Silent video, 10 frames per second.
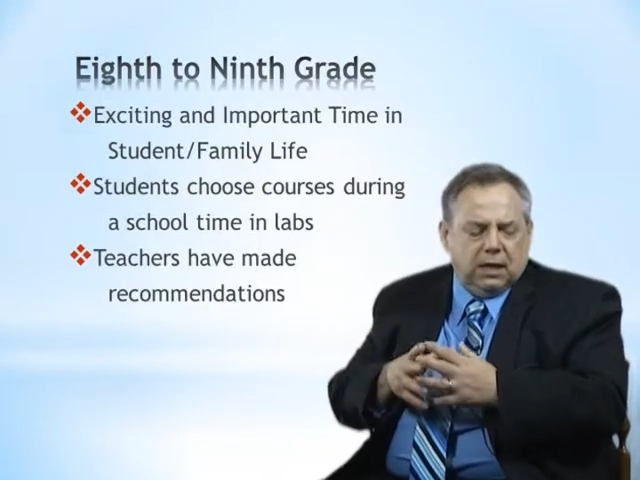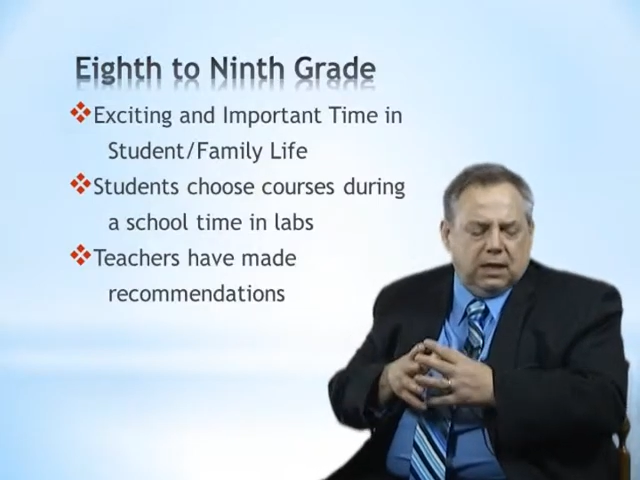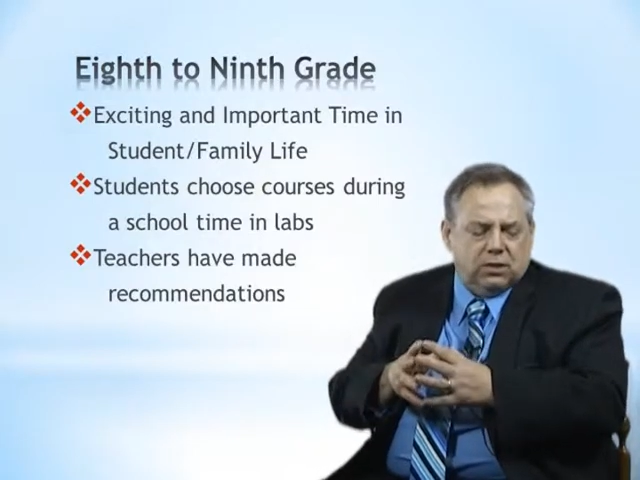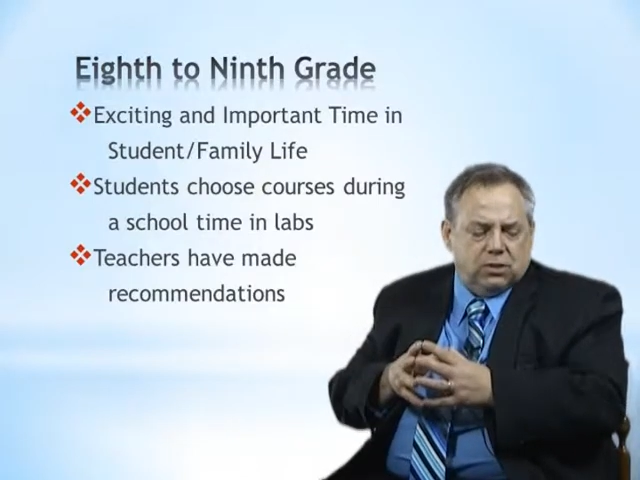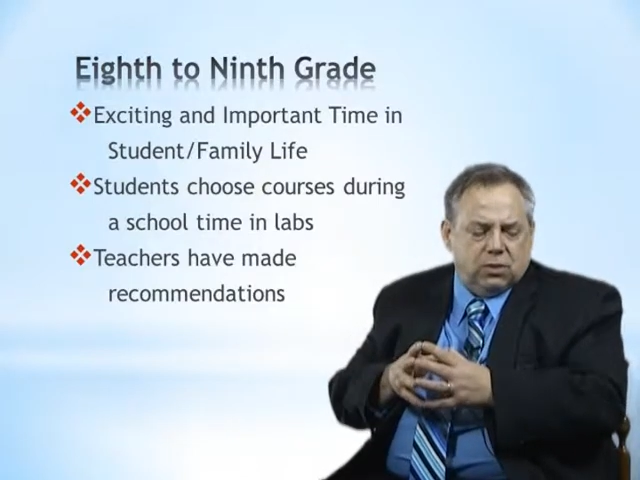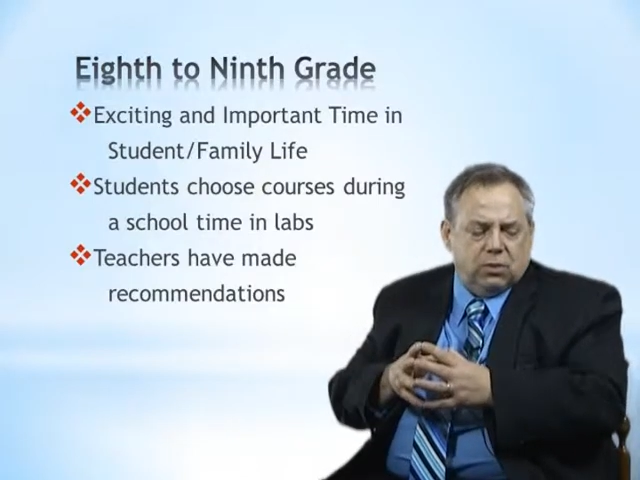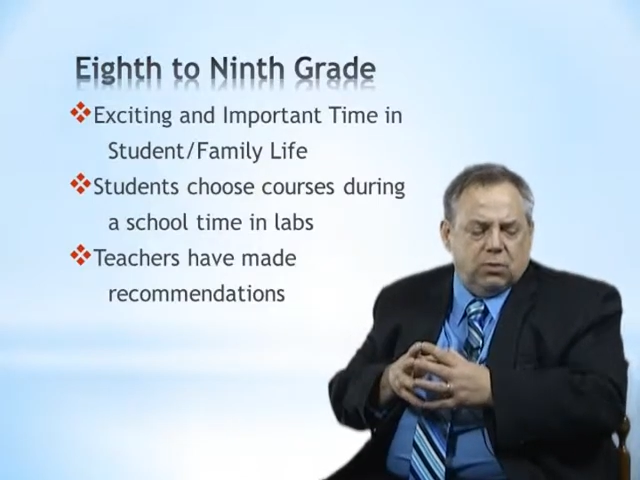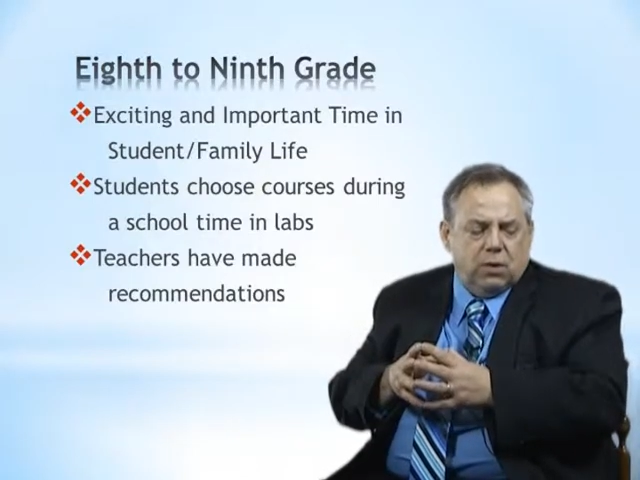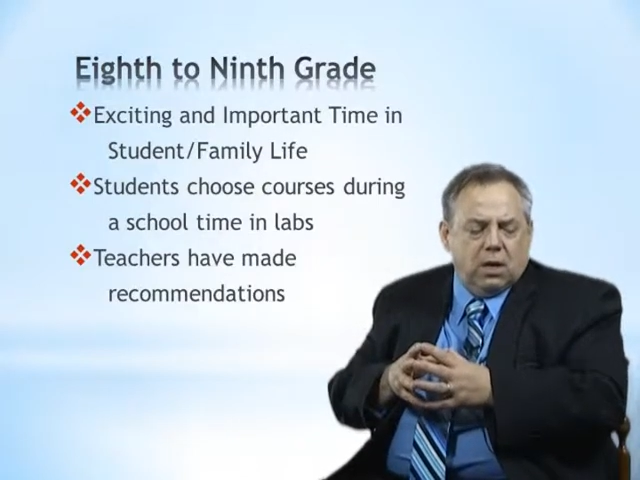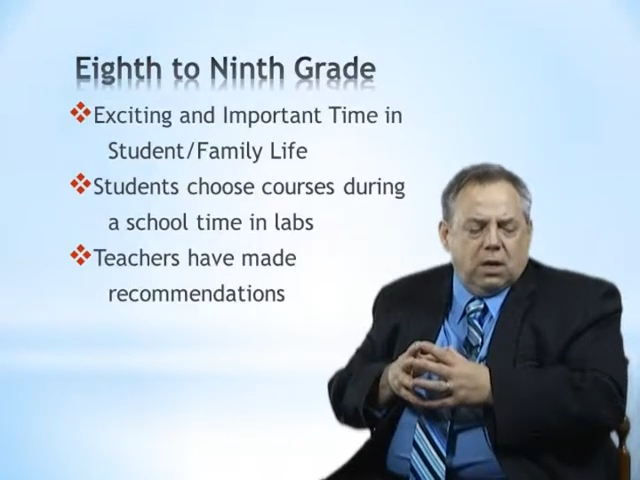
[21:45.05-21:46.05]
And
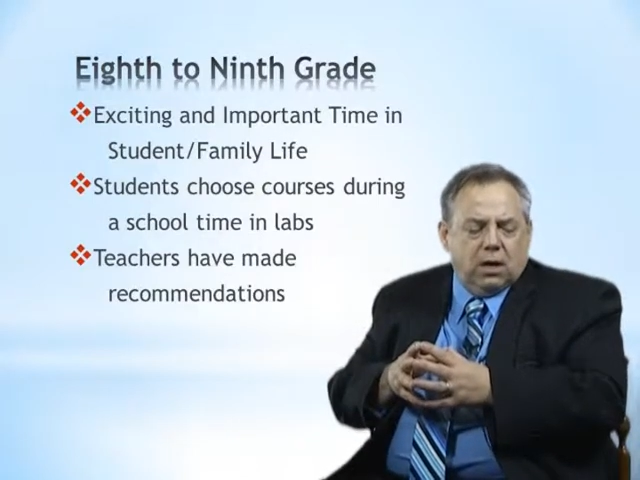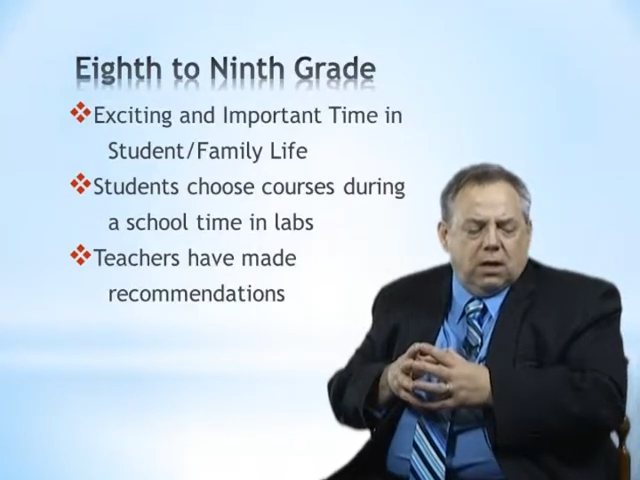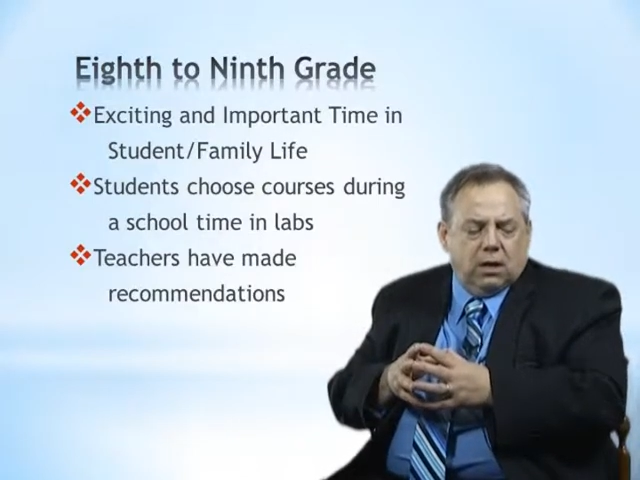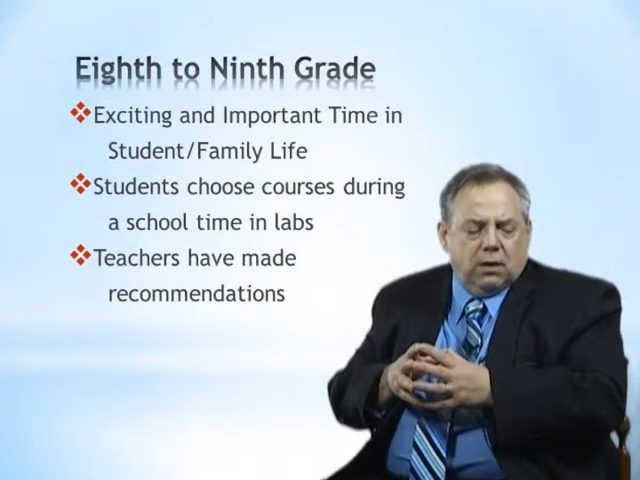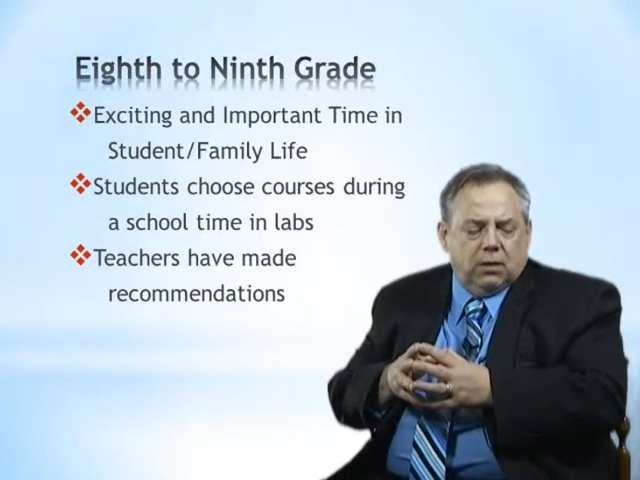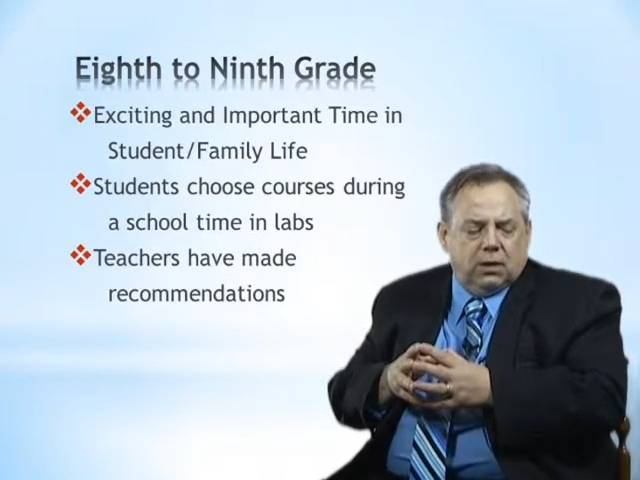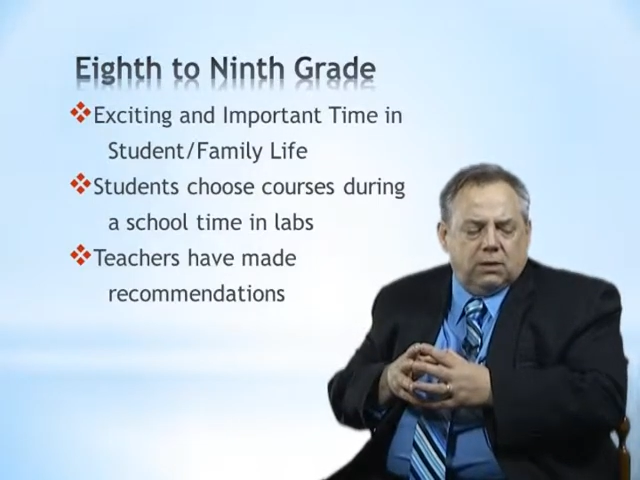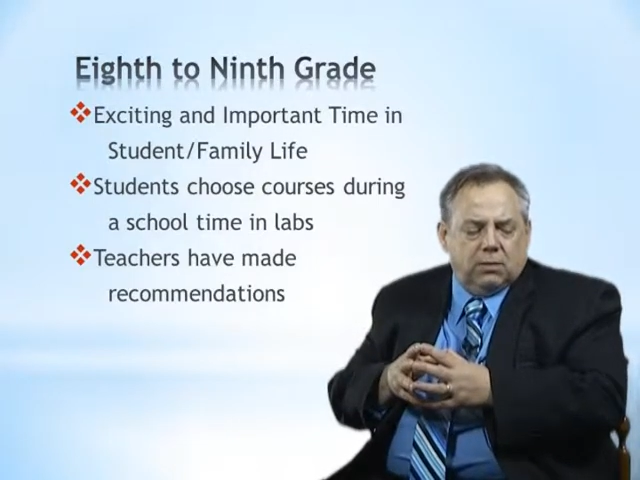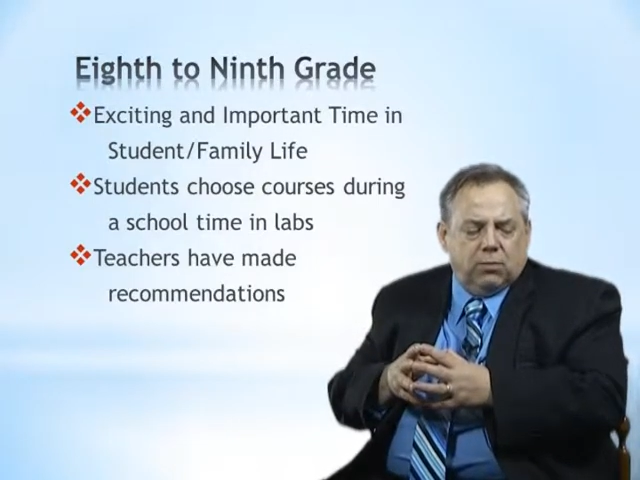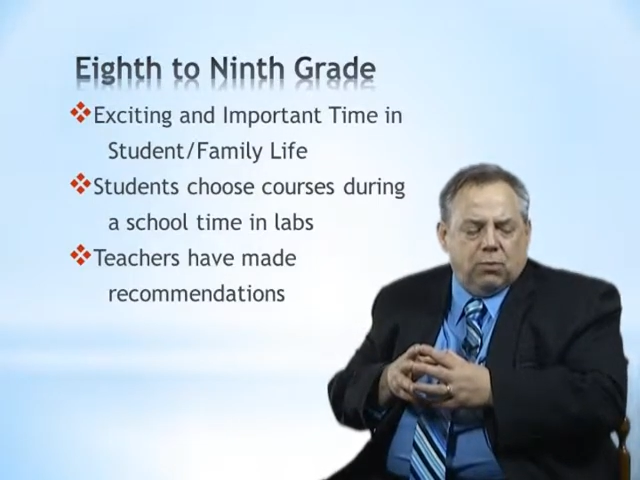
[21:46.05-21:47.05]
so
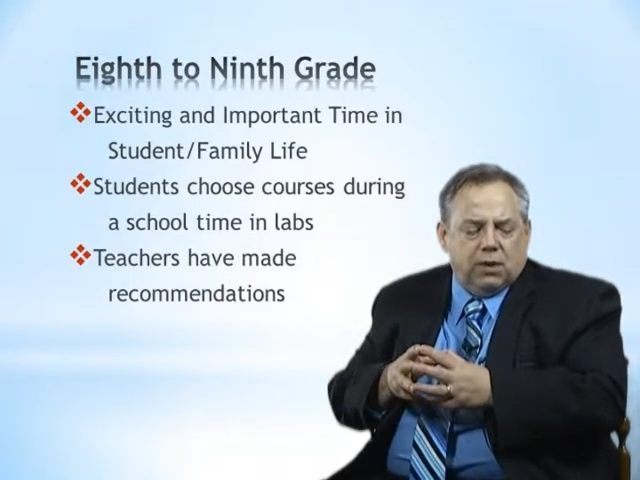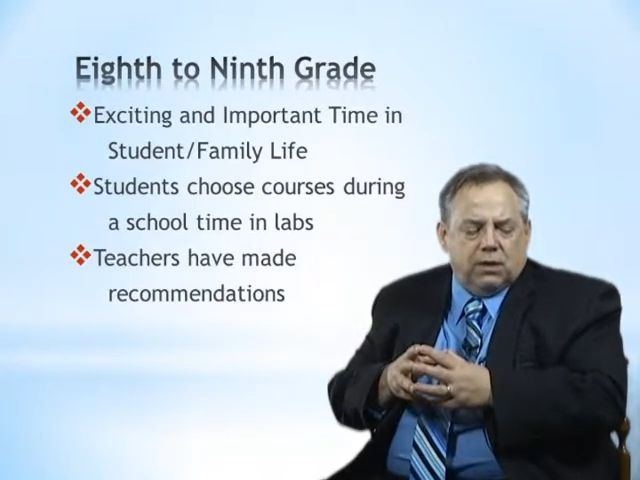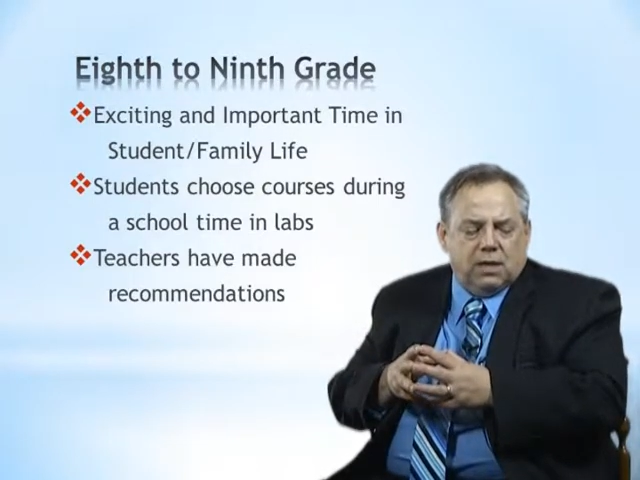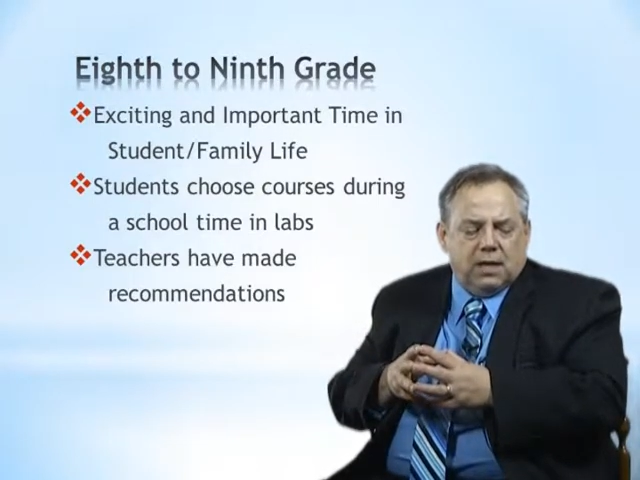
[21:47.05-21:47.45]
it's important